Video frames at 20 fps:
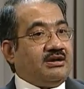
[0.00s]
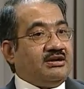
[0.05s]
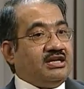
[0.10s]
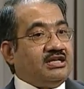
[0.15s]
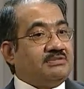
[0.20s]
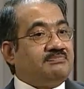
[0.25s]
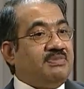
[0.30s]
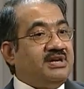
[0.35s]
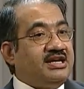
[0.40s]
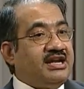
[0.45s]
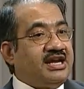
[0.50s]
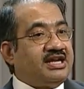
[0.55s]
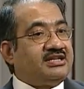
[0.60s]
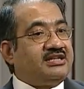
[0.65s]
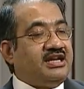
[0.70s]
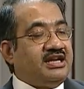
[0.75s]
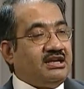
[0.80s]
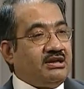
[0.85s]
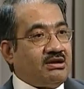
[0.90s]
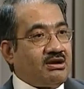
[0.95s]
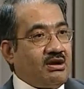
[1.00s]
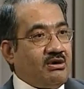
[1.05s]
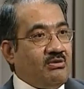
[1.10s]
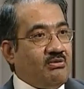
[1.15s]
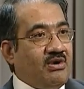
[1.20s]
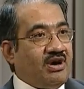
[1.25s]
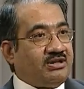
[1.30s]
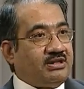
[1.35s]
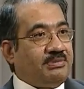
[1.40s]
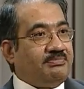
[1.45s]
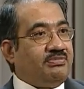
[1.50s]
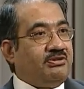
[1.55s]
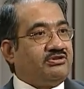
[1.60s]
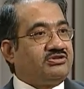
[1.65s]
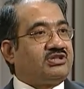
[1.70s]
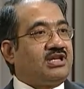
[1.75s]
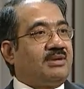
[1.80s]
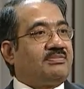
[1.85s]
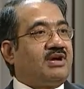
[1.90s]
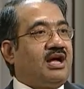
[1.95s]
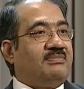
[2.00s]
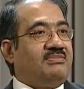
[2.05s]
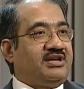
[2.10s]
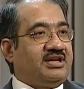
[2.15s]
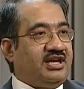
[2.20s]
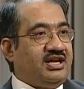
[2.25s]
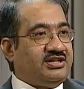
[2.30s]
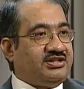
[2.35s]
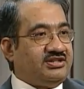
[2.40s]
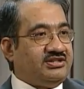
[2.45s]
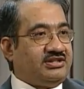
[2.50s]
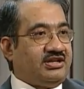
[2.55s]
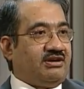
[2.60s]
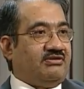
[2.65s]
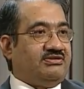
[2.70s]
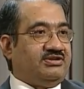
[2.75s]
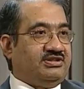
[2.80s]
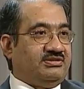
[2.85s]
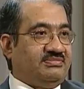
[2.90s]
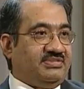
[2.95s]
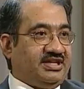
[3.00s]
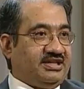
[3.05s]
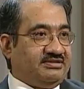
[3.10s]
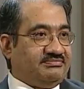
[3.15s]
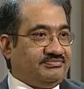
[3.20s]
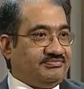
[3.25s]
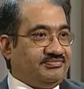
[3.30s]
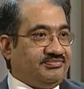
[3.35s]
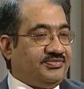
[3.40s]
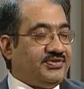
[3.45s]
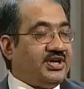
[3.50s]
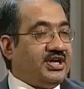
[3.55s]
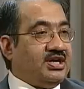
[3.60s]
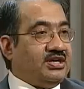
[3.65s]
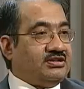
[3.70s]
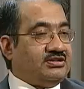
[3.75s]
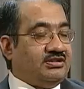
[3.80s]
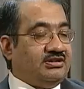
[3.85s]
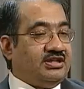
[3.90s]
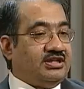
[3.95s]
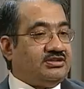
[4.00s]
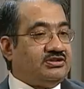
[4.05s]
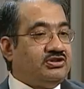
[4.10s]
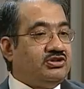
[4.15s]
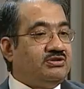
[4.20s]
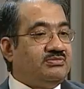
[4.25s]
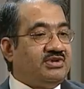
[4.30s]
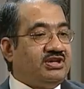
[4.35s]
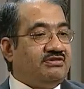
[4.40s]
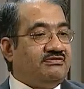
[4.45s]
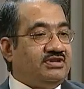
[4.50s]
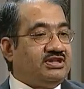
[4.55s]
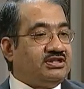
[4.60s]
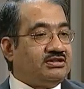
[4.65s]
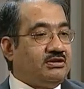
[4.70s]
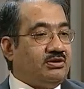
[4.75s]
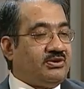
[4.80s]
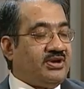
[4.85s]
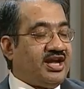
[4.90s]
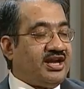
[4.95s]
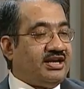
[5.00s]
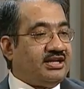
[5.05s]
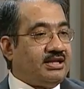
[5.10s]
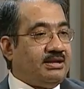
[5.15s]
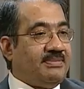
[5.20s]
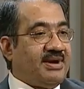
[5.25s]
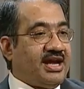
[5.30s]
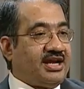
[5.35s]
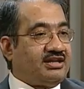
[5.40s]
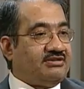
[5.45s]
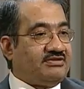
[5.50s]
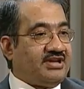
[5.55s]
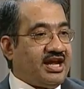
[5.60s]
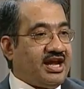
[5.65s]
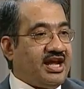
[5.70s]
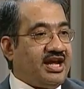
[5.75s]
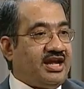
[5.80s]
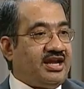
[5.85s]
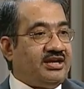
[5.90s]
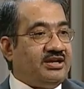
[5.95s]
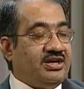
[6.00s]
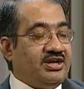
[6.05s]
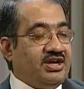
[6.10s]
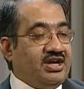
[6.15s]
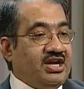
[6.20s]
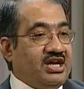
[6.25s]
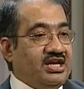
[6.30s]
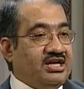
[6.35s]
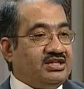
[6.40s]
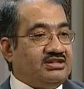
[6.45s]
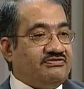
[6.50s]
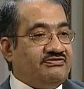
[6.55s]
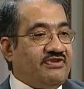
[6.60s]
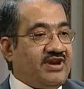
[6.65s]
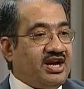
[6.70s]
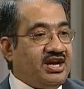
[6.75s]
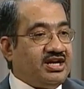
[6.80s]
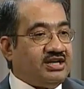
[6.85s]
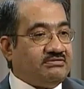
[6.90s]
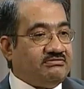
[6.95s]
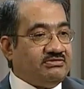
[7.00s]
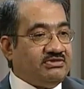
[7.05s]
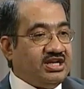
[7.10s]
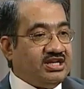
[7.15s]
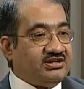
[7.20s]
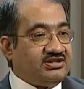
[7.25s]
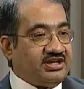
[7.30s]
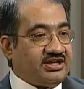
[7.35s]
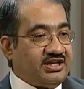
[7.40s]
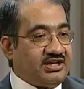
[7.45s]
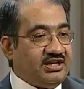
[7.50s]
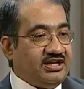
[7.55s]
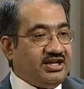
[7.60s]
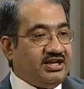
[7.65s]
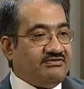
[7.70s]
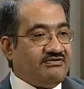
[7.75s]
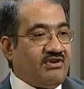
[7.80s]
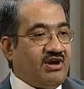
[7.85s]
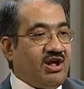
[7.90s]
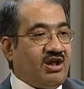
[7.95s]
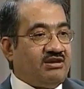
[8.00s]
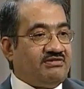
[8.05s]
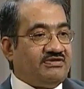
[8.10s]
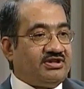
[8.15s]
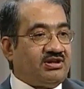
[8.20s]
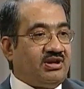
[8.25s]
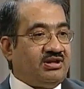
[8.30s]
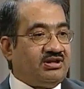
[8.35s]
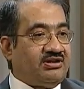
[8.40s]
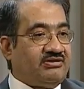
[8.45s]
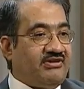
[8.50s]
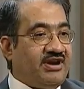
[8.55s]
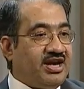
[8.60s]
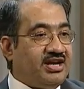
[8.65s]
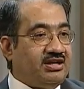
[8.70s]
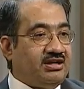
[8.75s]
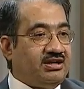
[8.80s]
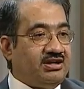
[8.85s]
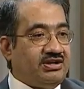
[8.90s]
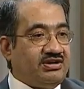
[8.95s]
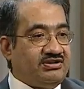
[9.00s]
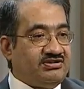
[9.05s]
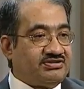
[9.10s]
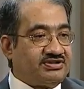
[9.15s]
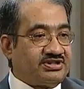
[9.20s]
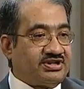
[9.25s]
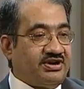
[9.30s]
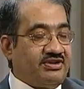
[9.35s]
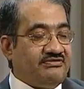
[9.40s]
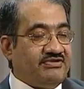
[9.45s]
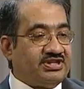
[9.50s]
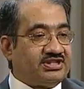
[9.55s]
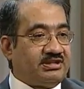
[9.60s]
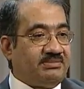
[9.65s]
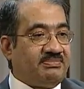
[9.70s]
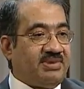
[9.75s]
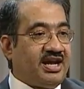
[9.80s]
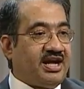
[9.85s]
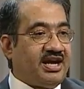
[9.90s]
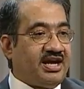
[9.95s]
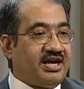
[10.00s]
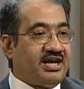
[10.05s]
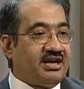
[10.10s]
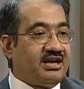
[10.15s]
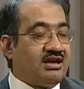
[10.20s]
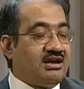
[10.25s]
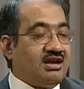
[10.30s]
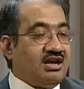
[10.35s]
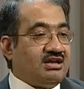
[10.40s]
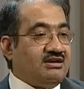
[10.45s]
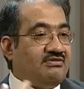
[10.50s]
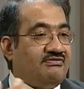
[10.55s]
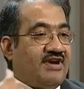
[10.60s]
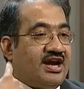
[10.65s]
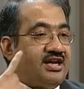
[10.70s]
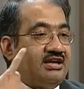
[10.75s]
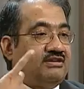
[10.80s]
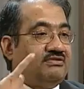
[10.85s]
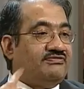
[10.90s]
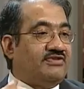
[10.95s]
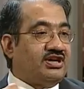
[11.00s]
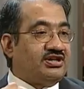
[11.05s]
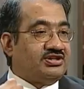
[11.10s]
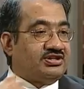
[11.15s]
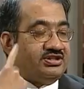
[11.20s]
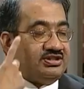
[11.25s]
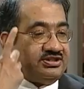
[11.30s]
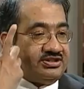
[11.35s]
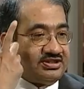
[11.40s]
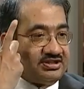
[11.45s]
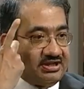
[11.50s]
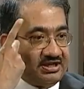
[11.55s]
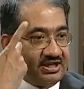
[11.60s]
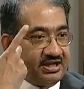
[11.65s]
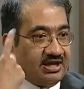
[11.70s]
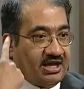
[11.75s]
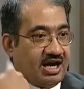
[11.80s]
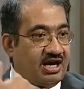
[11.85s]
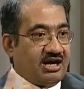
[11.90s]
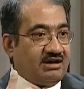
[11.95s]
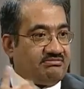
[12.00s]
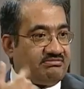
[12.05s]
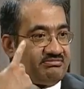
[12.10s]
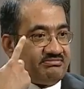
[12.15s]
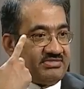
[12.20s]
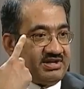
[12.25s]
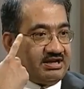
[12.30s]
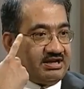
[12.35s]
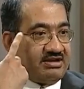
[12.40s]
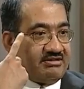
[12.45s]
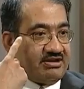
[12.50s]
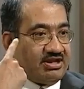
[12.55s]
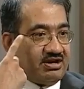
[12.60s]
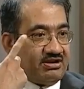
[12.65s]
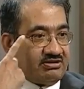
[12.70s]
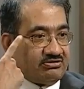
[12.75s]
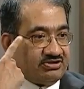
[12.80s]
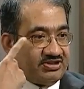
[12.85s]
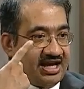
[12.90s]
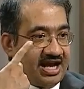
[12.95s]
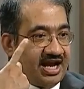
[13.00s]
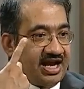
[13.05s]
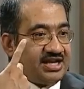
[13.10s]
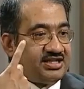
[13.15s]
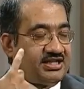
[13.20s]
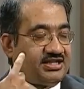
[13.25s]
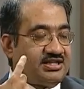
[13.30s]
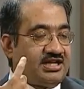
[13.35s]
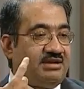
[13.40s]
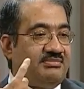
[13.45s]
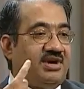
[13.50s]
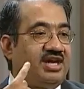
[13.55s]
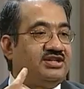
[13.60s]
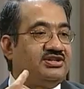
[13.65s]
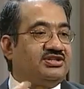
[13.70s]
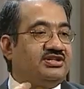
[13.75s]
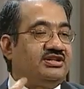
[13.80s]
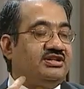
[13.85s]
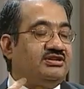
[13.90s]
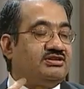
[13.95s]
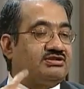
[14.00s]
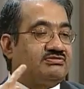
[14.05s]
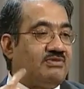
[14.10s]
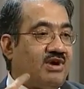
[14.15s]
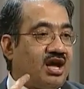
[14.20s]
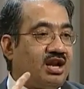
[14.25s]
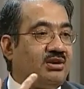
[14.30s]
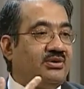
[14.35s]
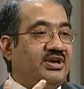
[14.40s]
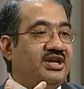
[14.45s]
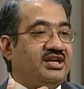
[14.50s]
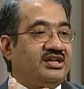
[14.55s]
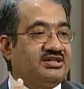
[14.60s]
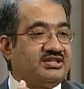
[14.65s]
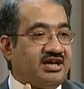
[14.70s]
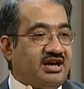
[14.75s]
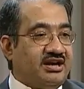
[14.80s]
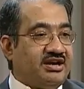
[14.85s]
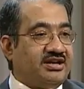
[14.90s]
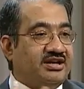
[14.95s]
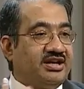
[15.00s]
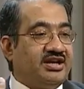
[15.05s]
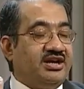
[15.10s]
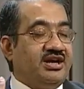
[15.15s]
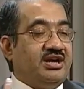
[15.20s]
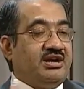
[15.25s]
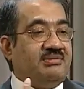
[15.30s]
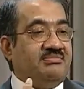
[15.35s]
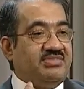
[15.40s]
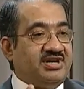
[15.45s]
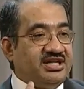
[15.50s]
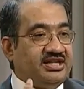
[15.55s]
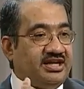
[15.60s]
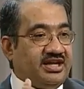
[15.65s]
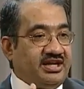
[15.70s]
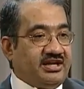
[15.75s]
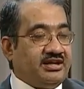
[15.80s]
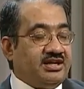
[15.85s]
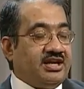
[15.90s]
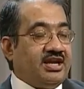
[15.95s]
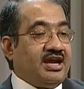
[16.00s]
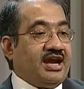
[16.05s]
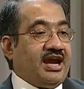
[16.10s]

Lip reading: is predicting what the post-op complications are going to be. So this tumor, which is located at the back of the head, is very intricately involved with all the cranial nerves which supply vital functions in our, to the eyes, as I mentioned, swallowing, tongue, breathing.